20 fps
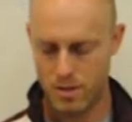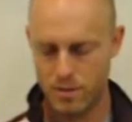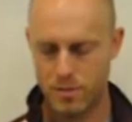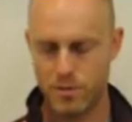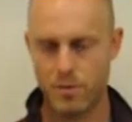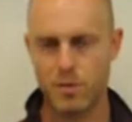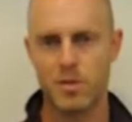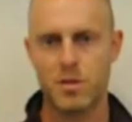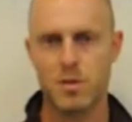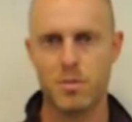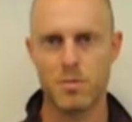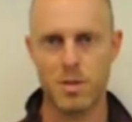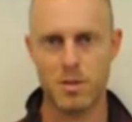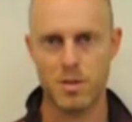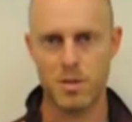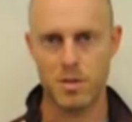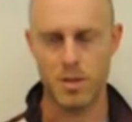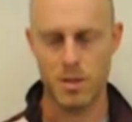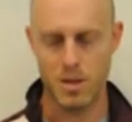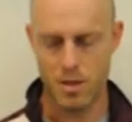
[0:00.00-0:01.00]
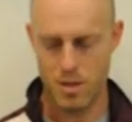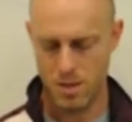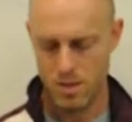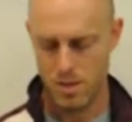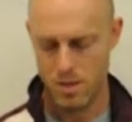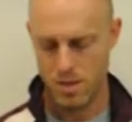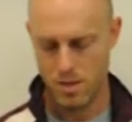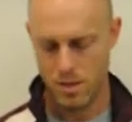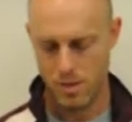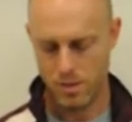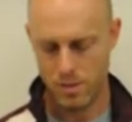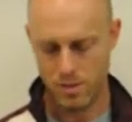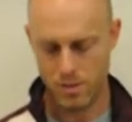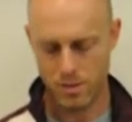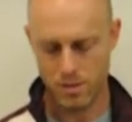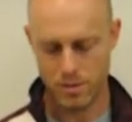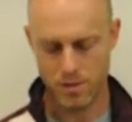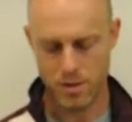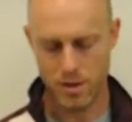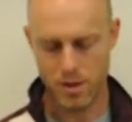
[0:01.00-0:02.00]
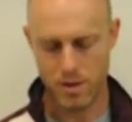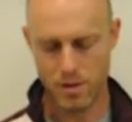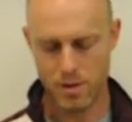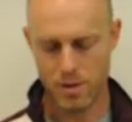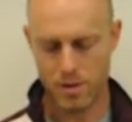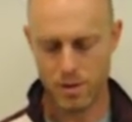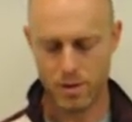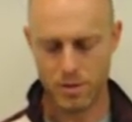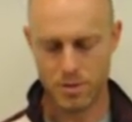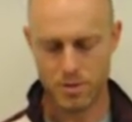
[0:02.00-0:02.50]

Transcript: for the semester, you get a